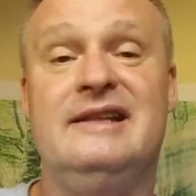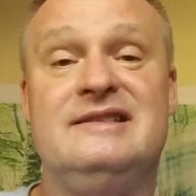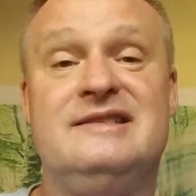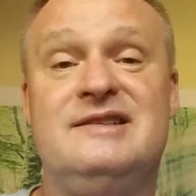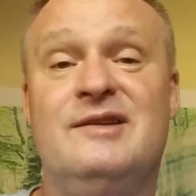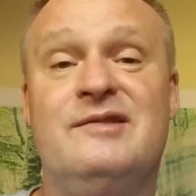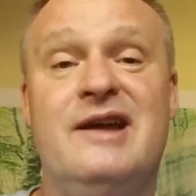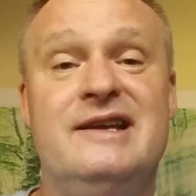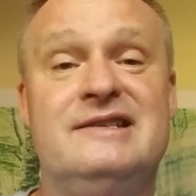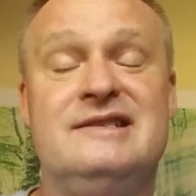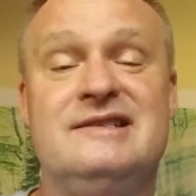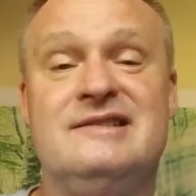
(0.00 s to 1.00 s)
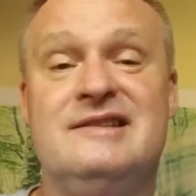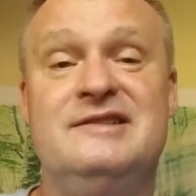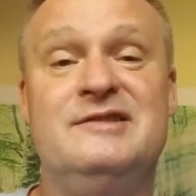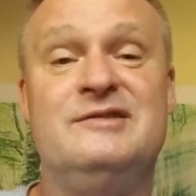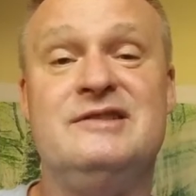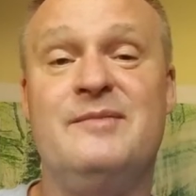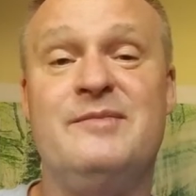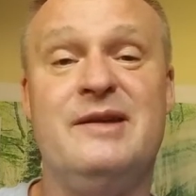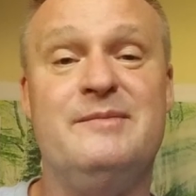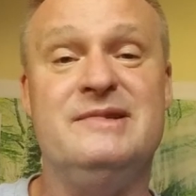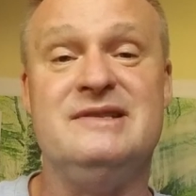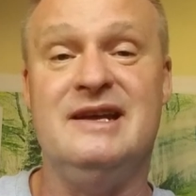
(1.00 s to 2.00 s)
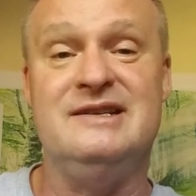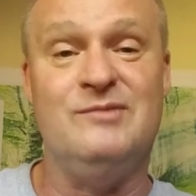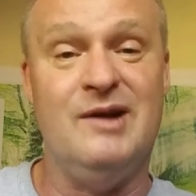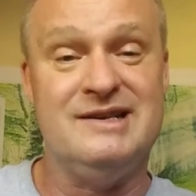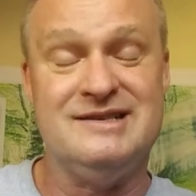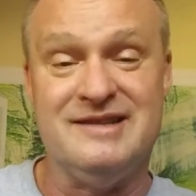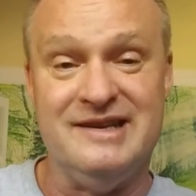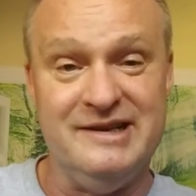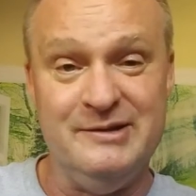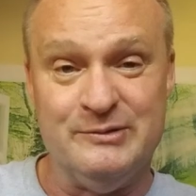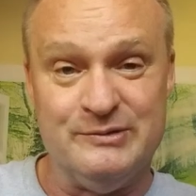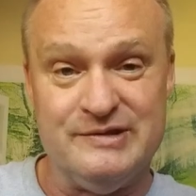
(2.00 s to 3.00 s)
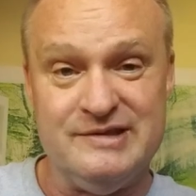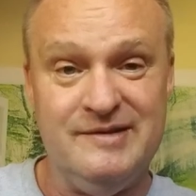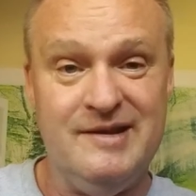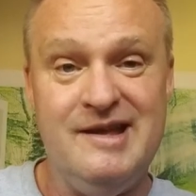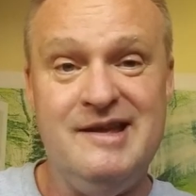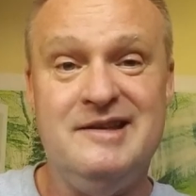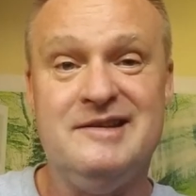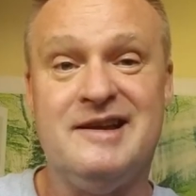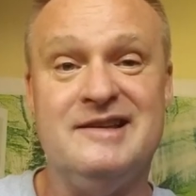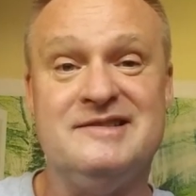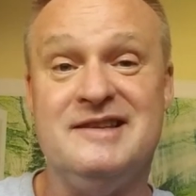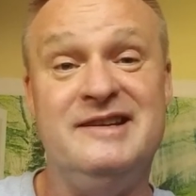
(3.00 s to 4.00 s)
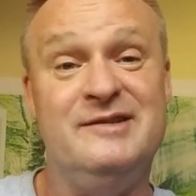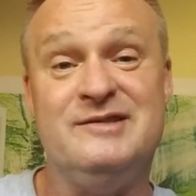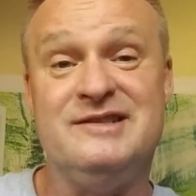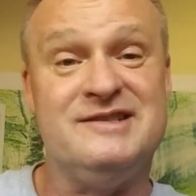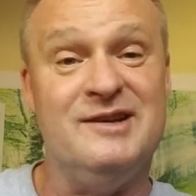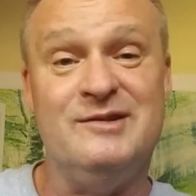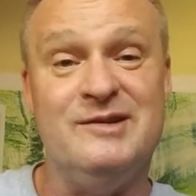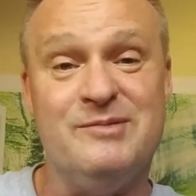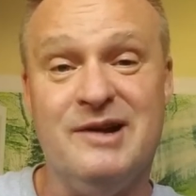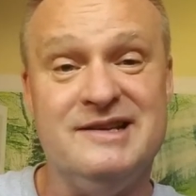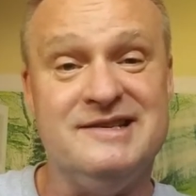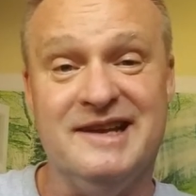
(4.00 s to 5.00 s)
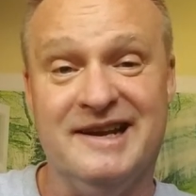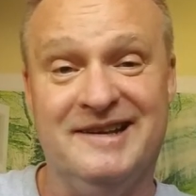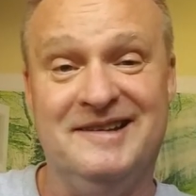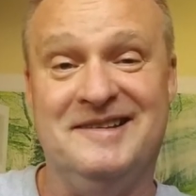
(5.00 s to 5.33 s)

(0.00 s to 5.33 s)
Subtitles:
so nice to do something besides watch the news, because the news is so depressing.